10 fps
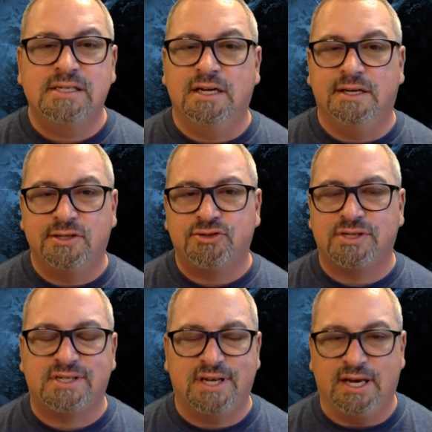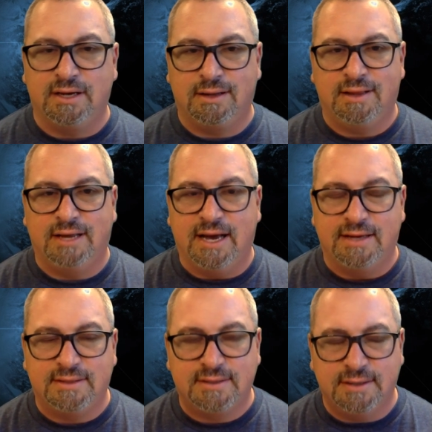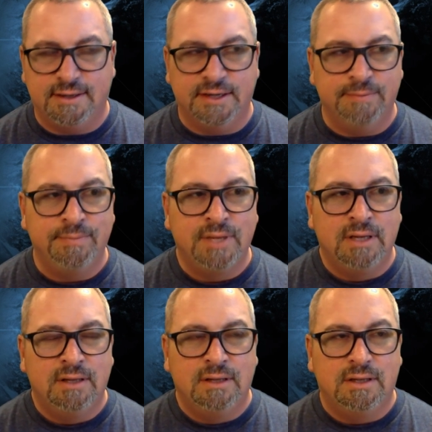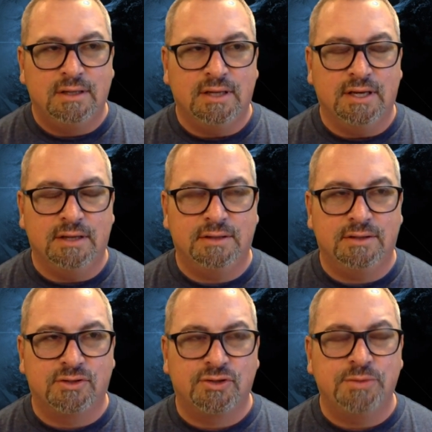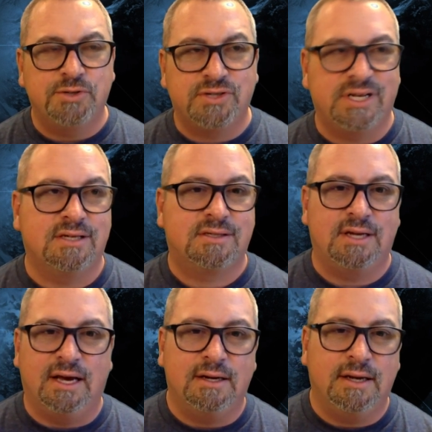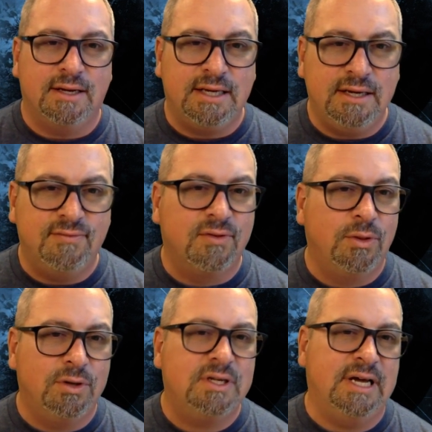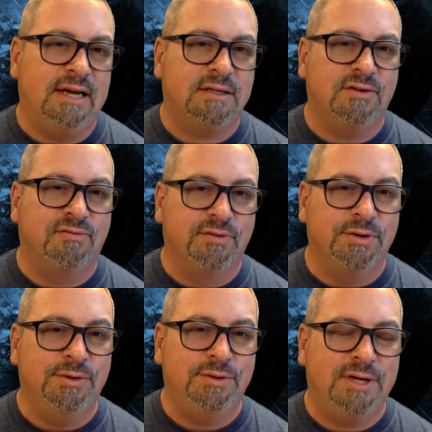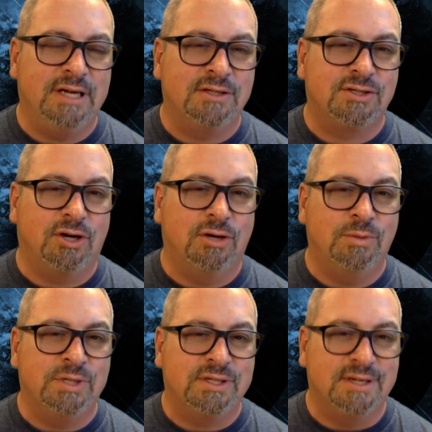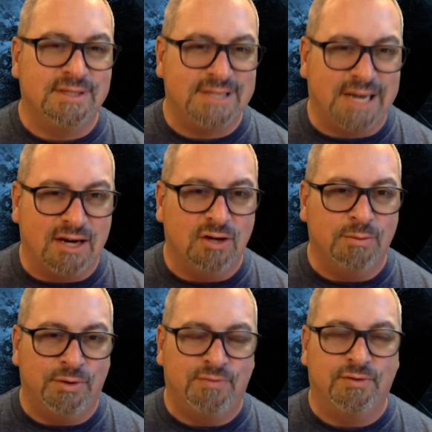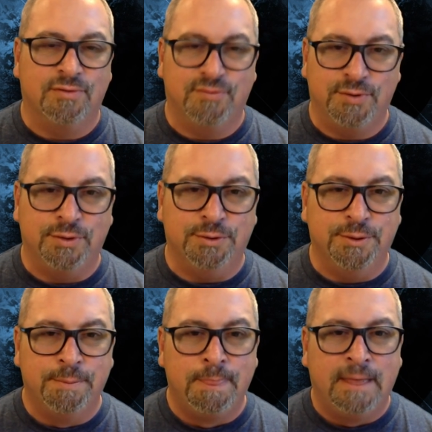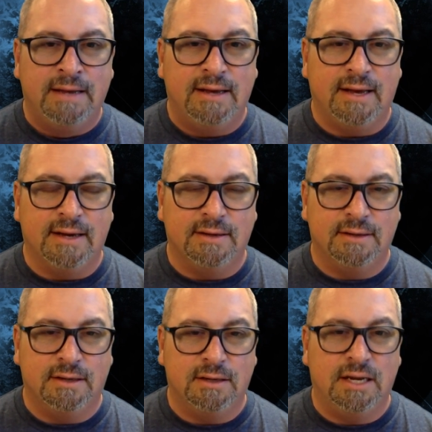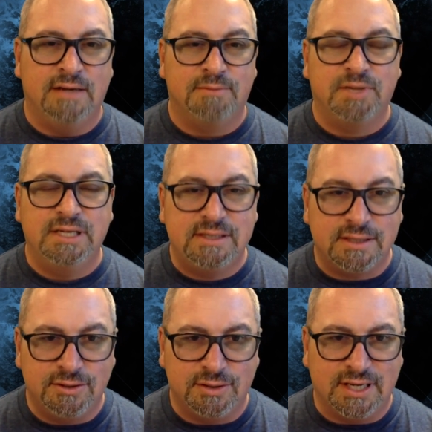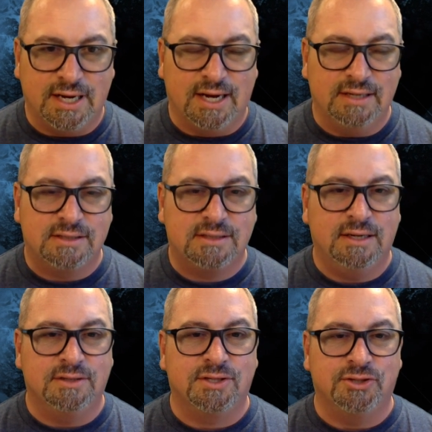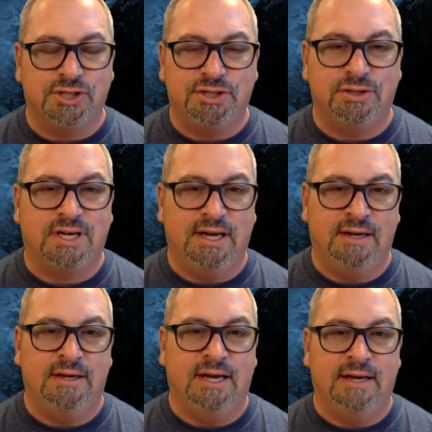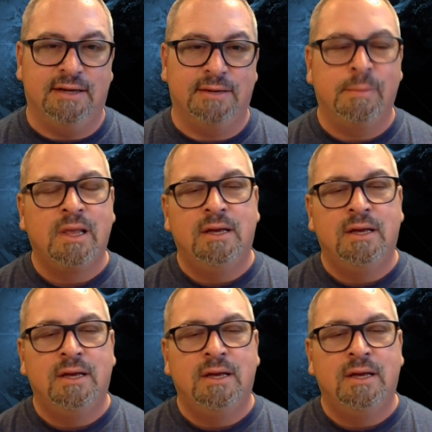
interesting that the scripture says that Eve looked at the fruit and saw it was desirable for food and pleasing to the eyes. And so she took it and ate it.